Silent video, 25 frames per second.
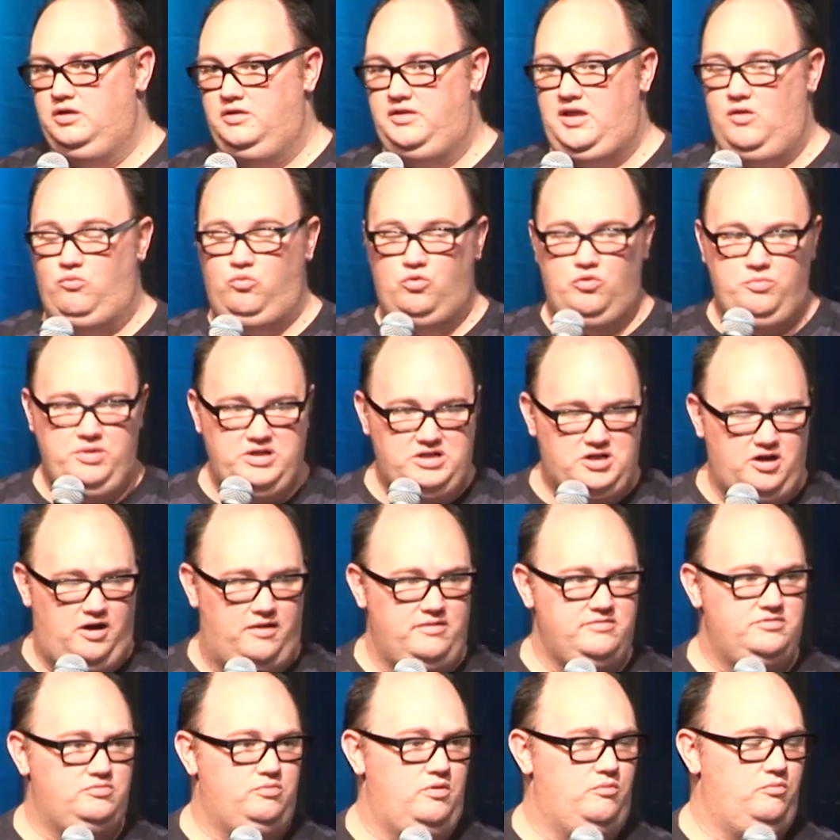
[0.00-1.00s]
There will be
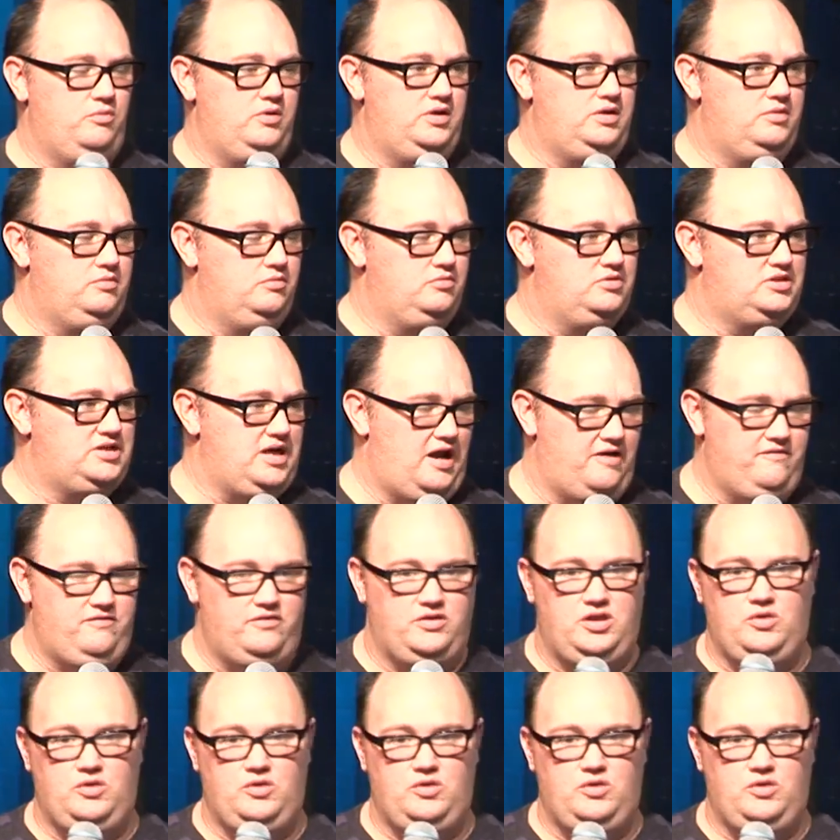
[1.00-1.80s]
times when we suffer.